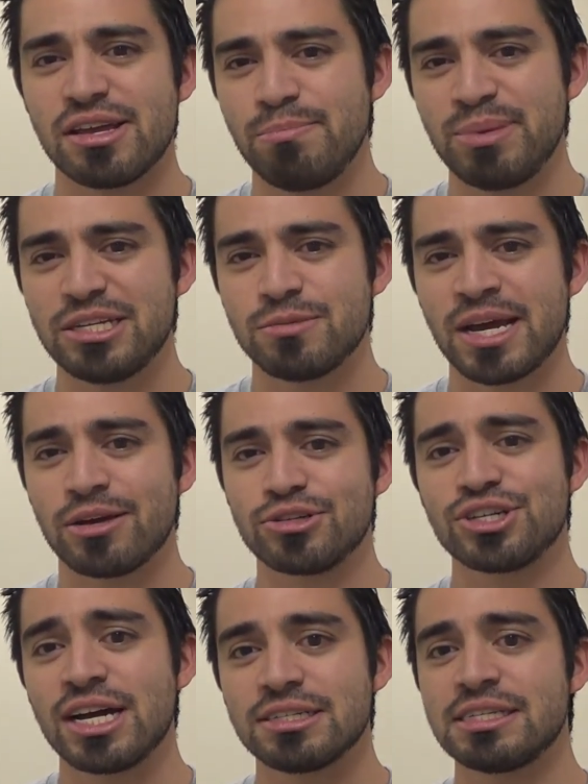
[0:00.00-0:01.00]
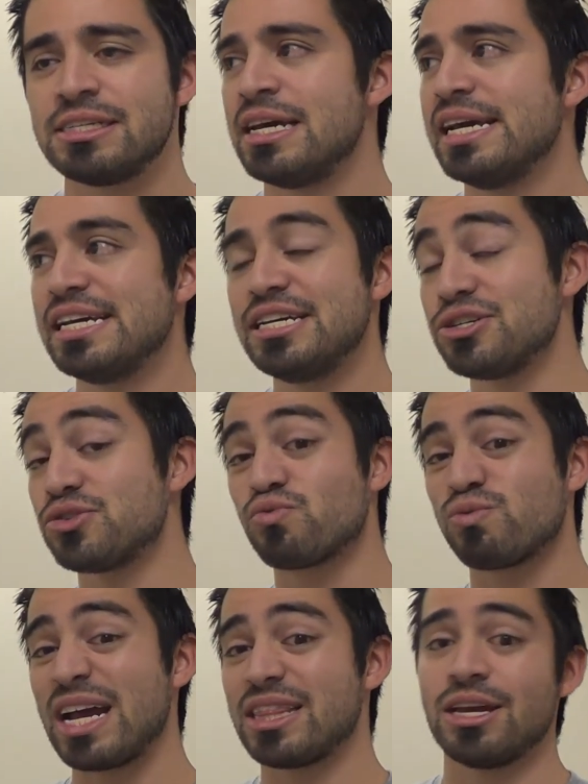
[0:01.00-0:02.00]
He beats Michael Johnson. He is
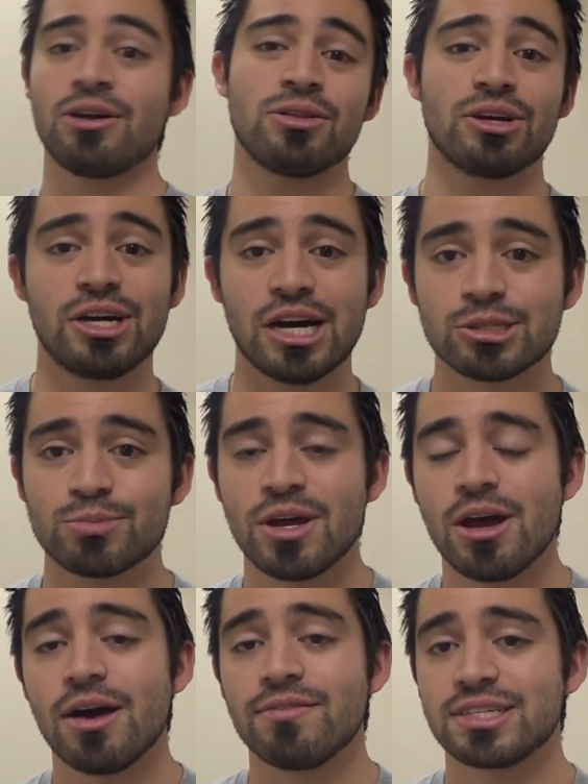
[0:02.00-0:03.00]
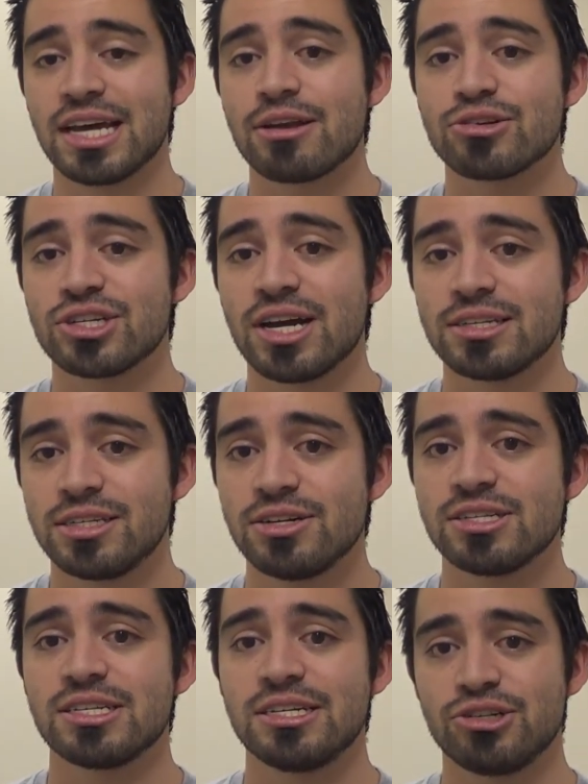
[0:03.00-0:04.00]
right there on the cusp of a title shot,
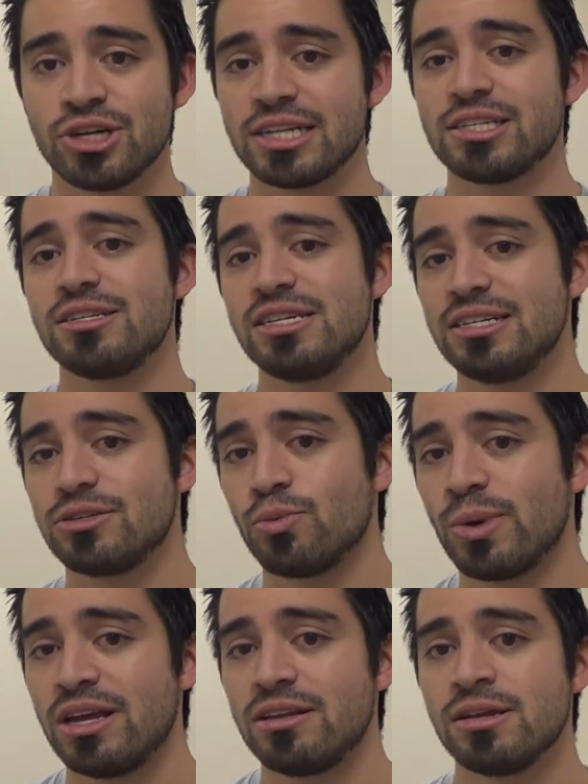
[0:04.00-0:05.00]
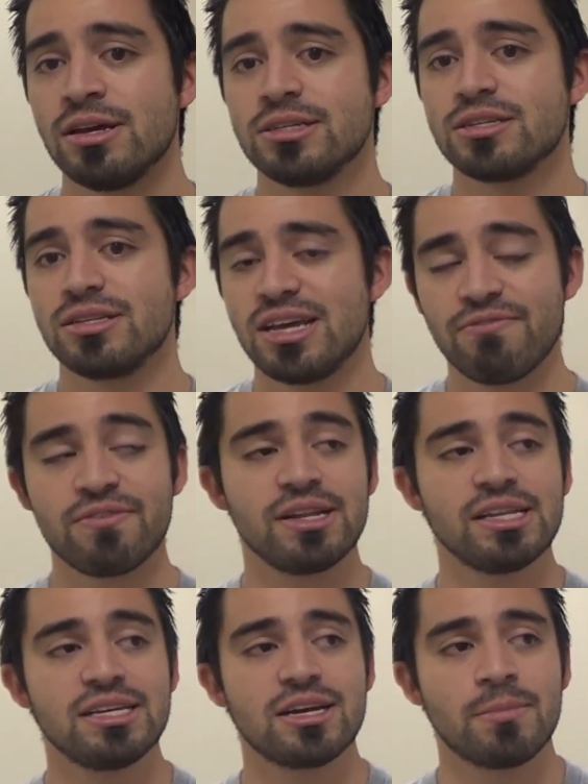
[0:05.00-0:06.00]
seriously. And Johnson needs a win,
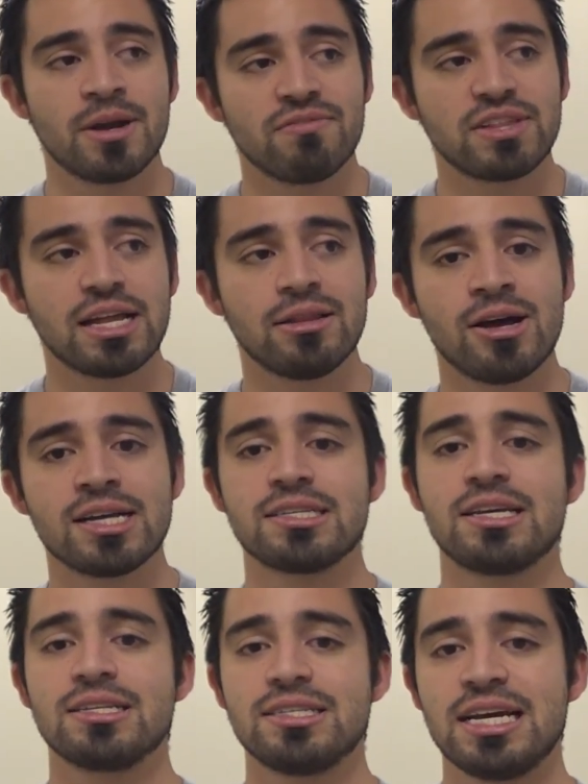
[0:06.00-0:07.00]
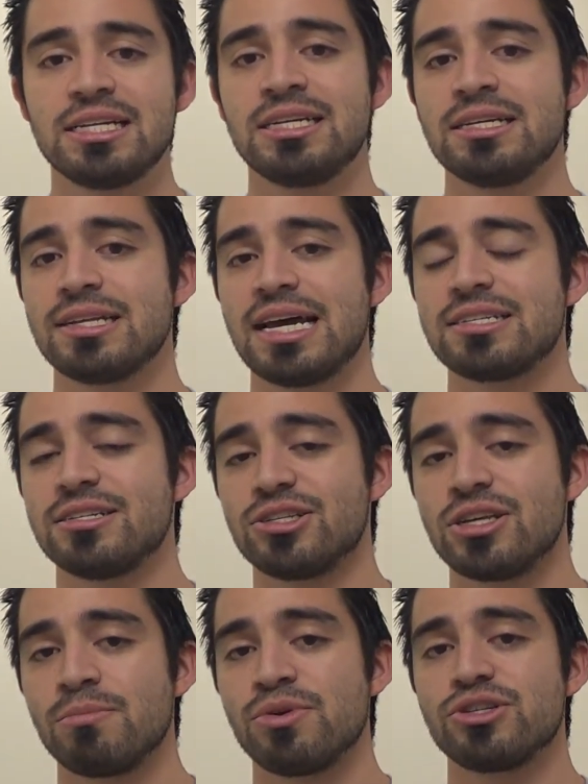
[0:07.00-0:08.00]
definitely, coming off that loss against Nate Diaz last
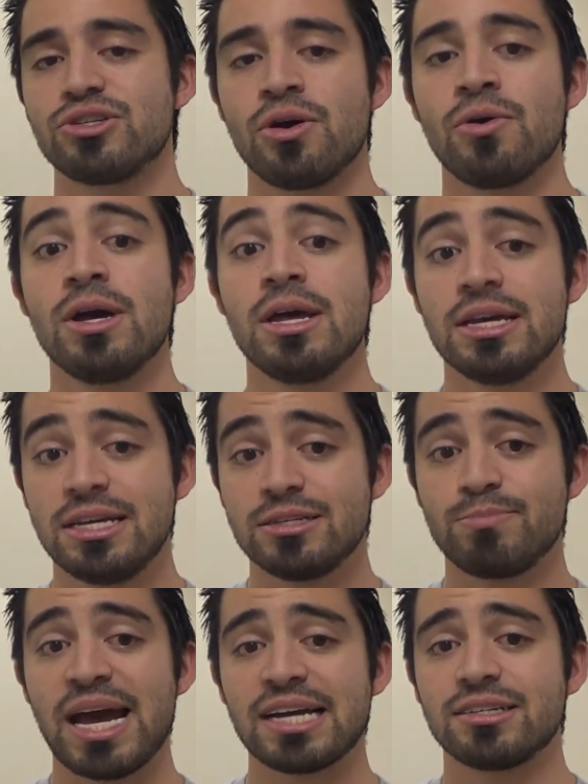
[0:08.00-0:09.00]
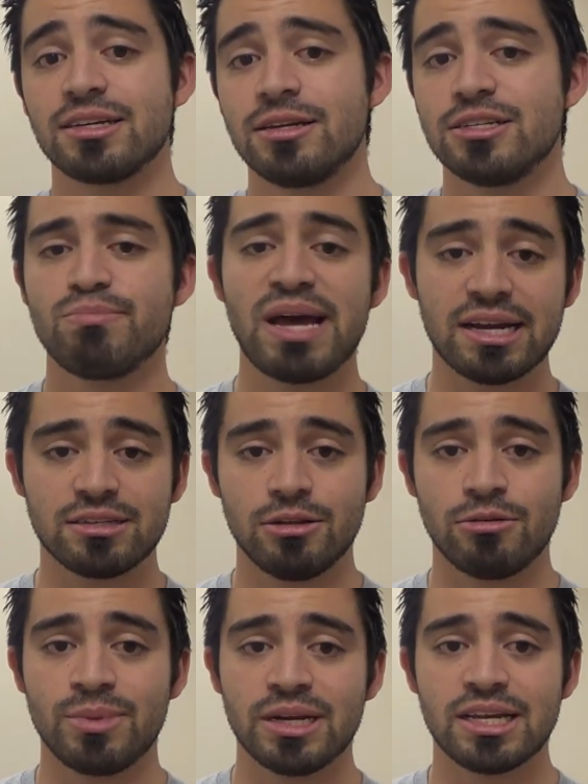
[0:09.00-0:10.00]
December. So his back's a
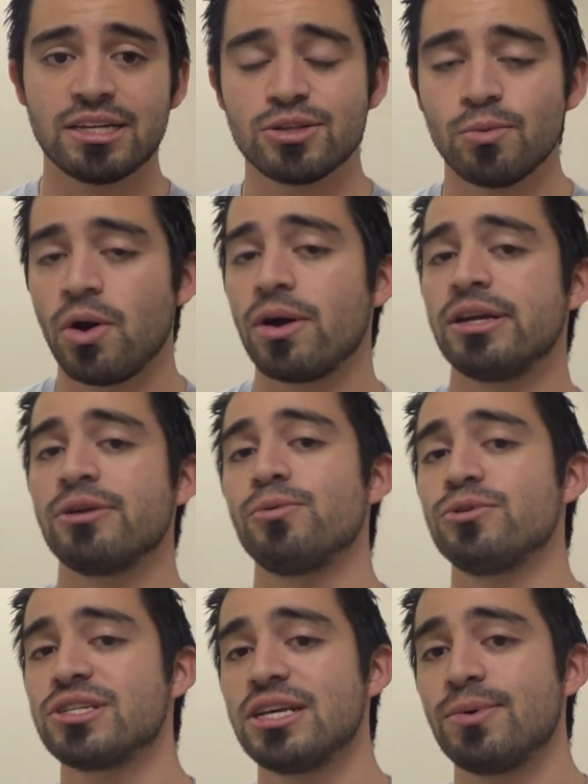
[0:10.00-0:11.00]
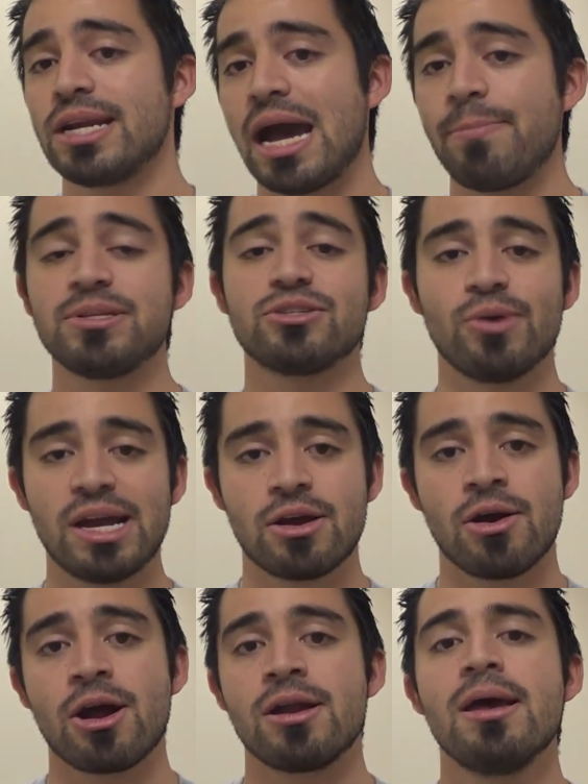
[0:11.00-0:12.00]
little bit against the wall here. We'll see what happens. Great
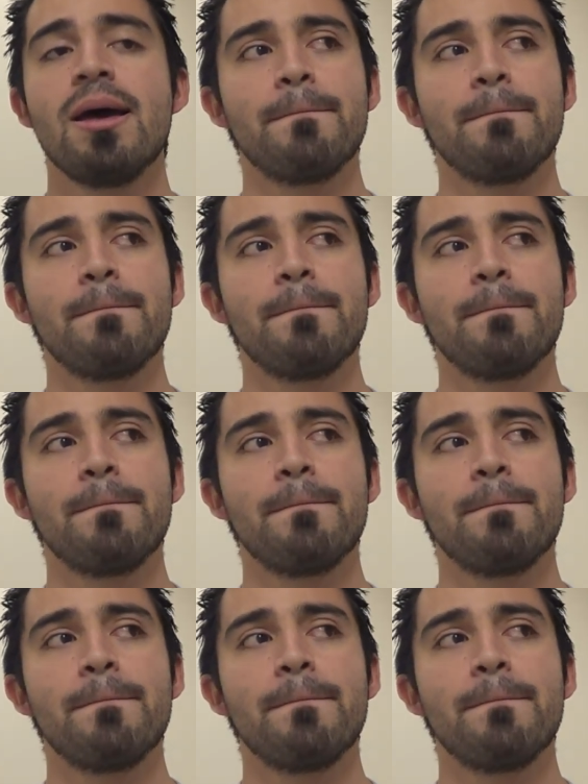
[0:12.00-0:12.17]
card.